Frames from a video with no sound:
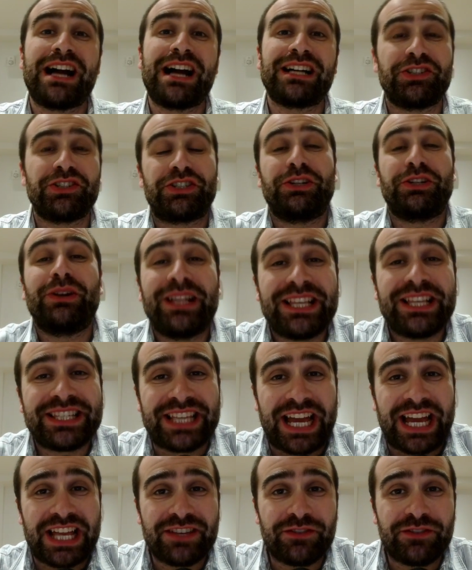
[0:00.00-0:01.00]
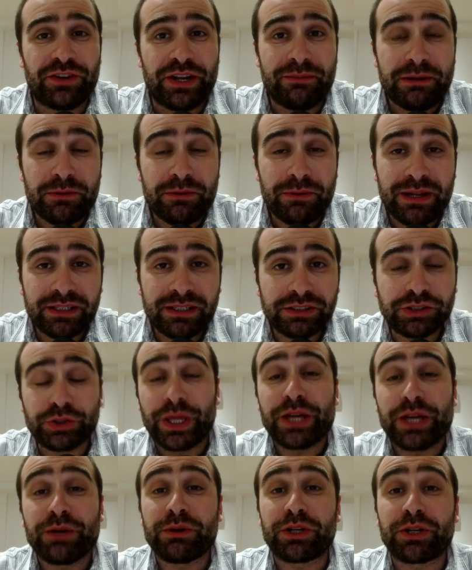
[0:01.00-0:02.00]
to Cellular Science for Everyone.
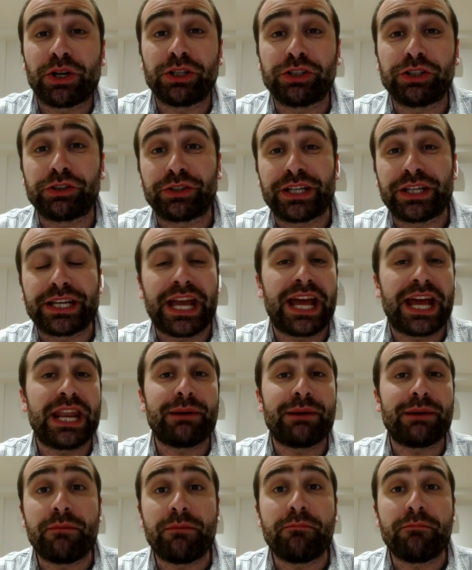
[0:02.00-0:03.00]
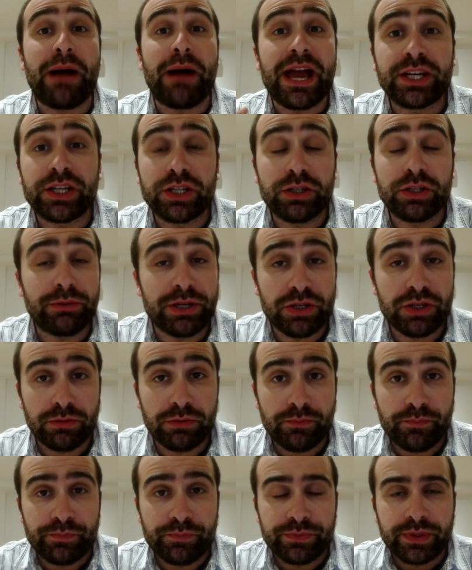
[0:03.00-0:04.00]
Today we're going to talk again about the microbiome.
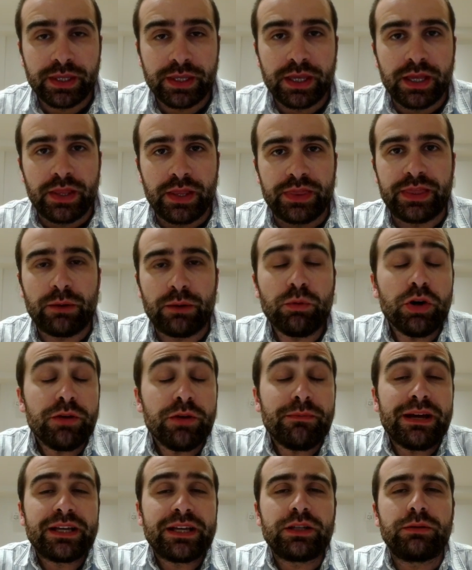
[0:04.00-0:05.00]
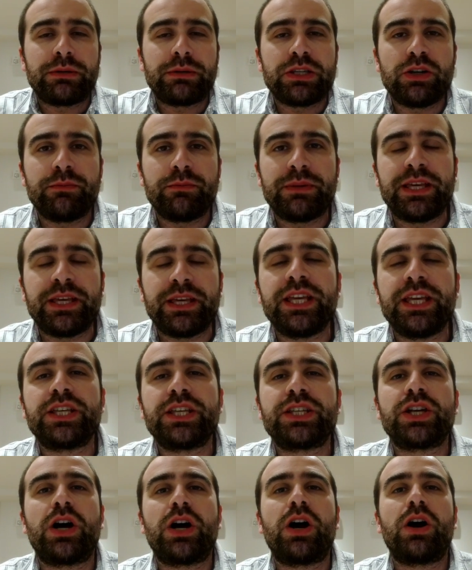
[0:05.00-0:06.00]
The word microbiome
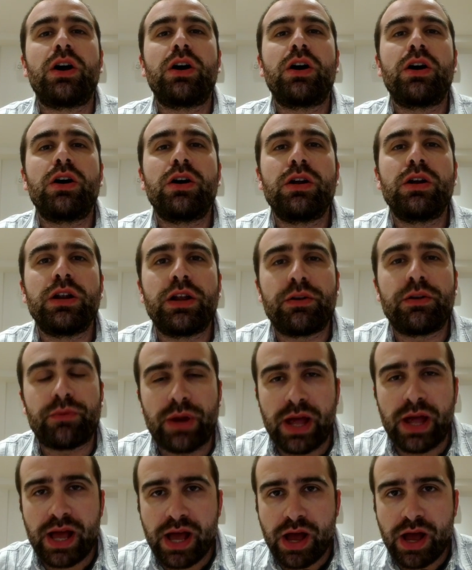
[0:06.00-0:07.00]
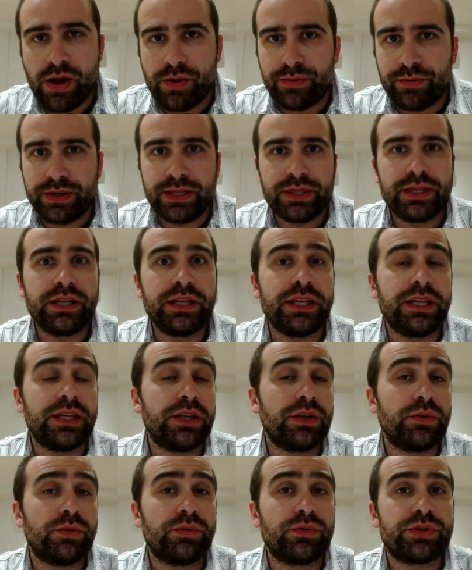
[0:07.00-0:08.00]
is all around in the
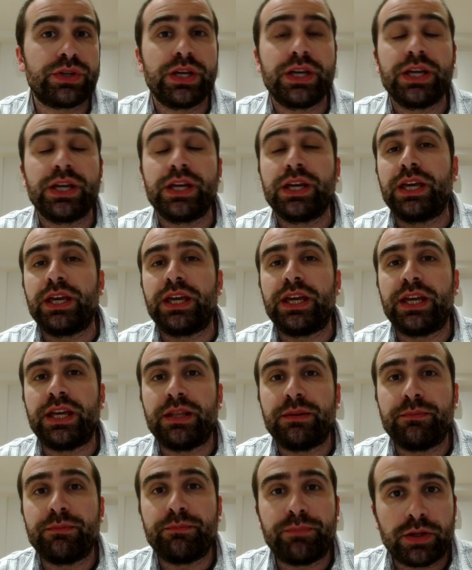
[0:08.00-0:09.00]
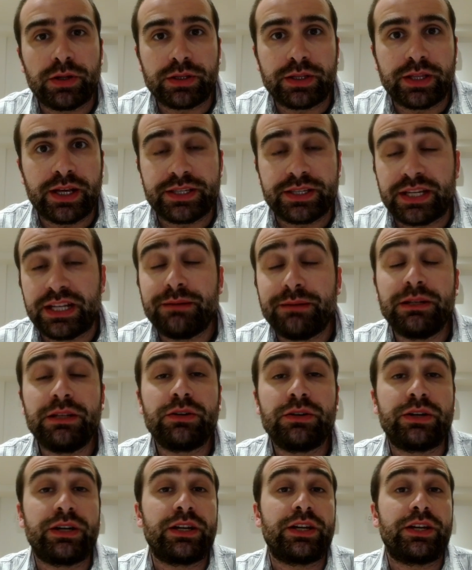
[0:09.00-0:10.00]
news, in podcasts, and even you
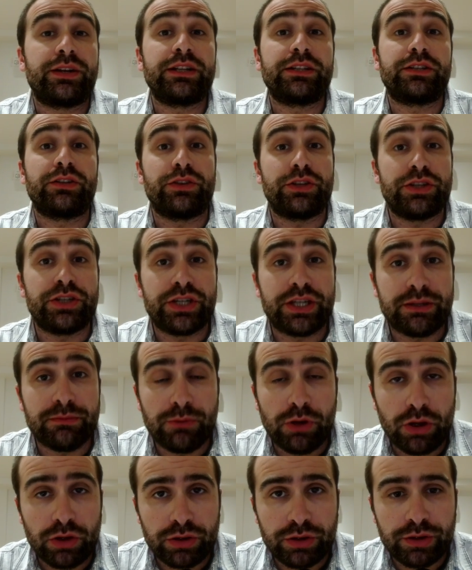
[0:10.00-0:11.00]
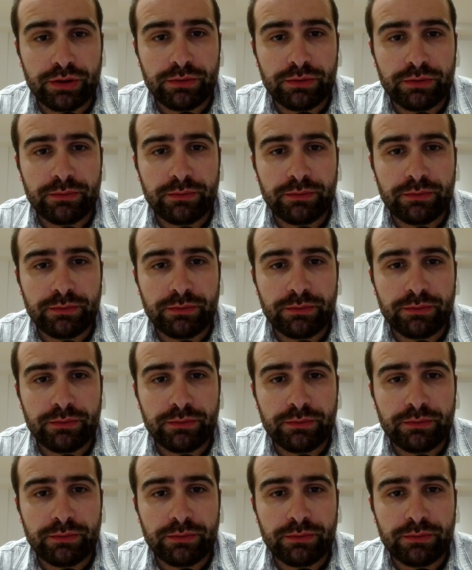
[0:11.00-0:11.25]
can hear it on the gym locker.